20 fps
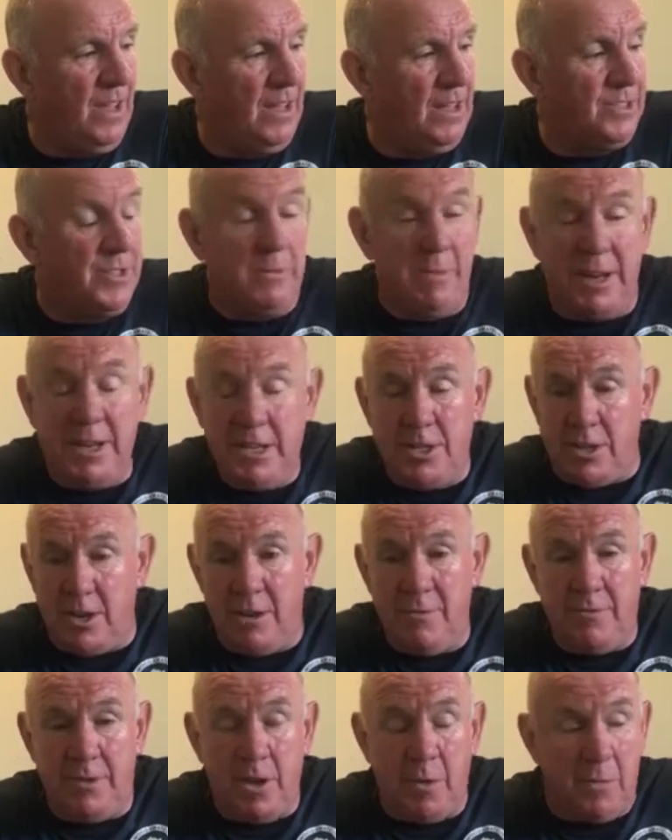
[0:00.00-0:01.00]
As a manager,
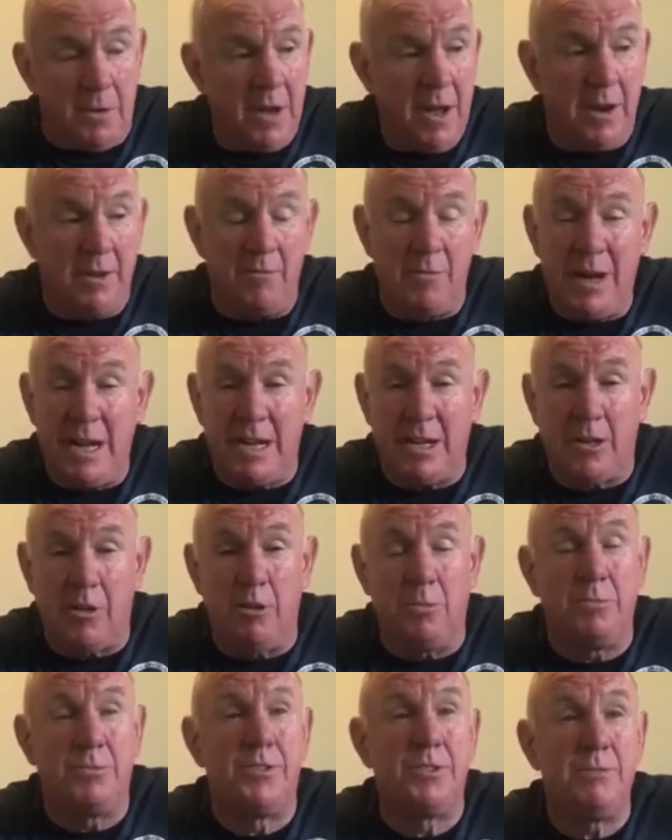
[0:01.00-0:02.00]
I'm very proud of
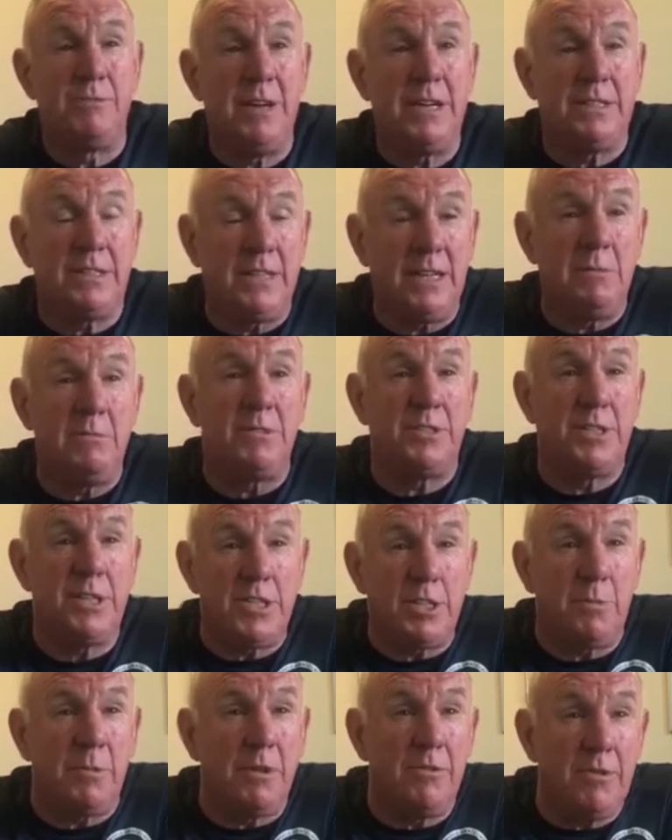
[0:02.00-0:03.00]
my team's
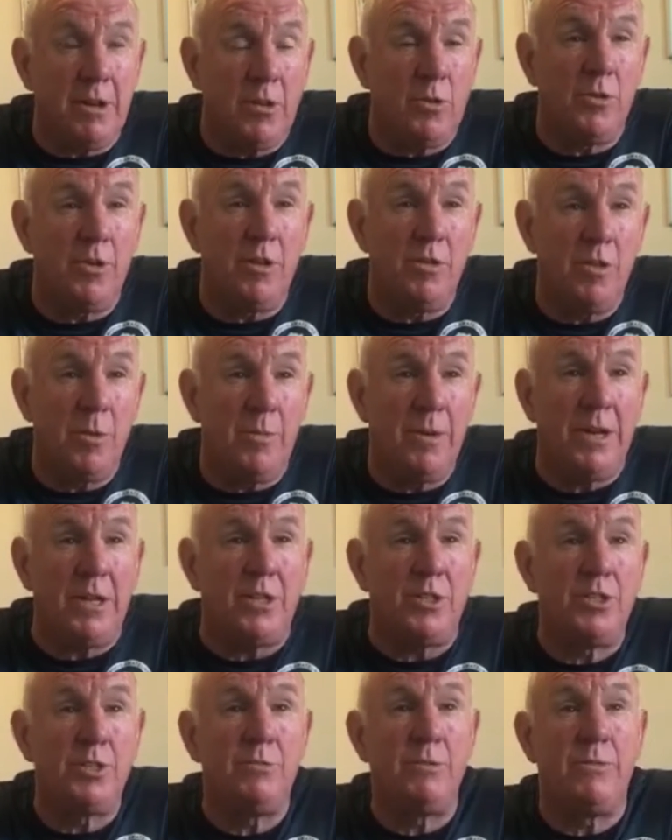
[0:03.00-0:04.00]
discipline record on the
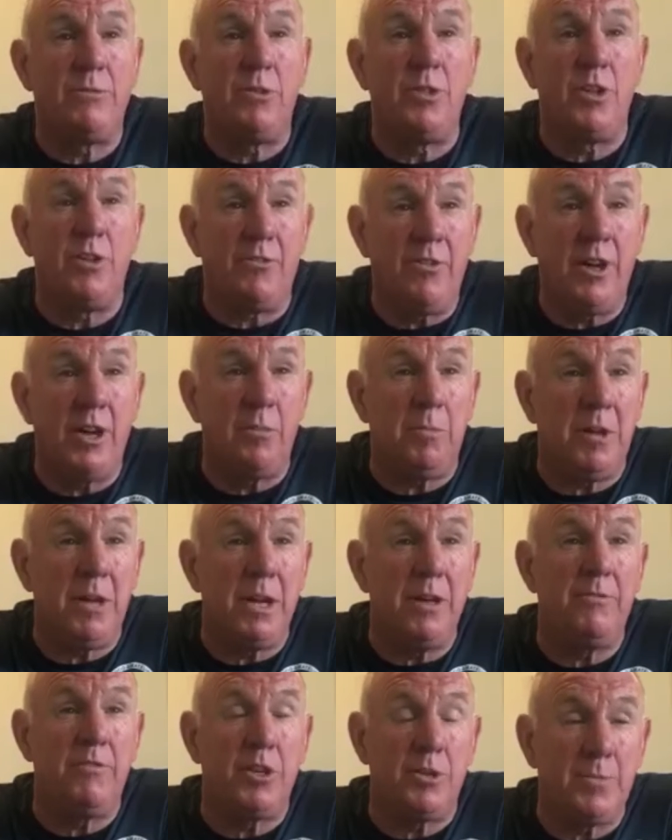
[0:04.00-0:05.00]
pitch. We've won the Fair Play
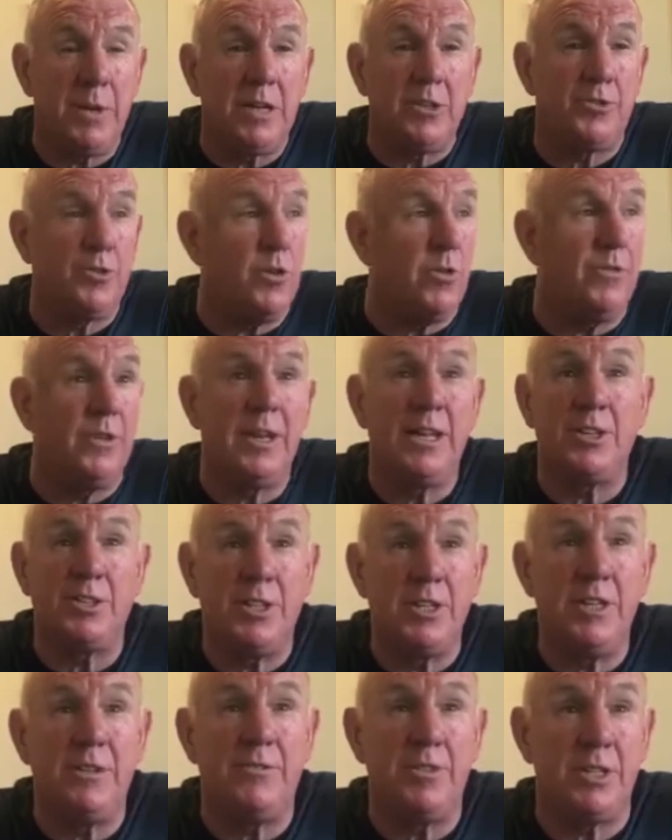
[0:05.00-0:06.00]
and Respect Trophy last
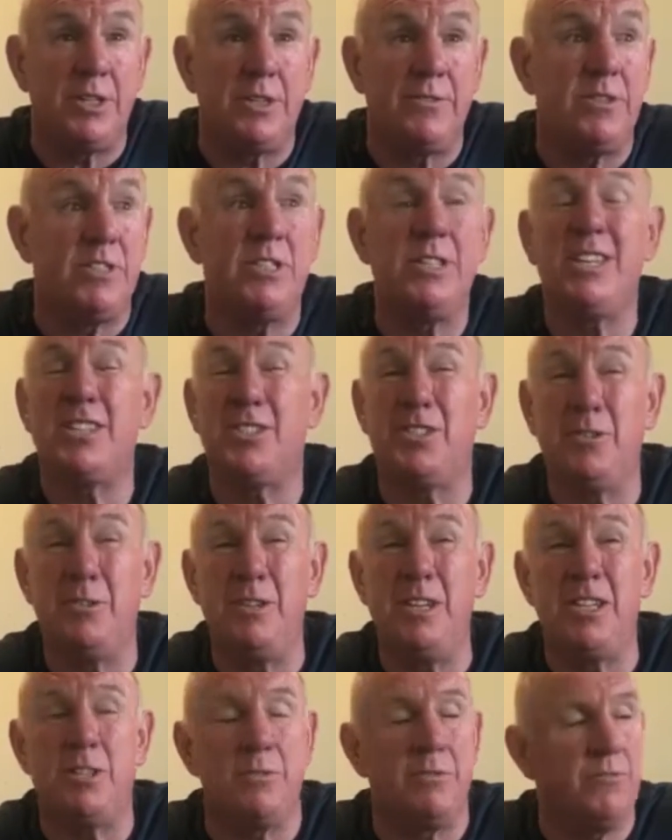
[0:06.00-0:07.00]
year for this division. Last 2
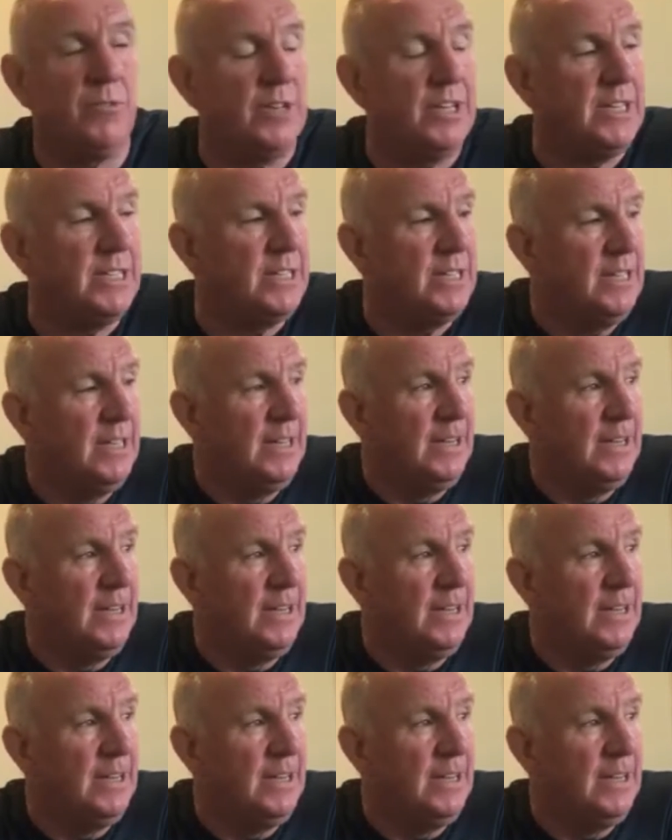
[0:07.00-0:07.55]
years we've won it.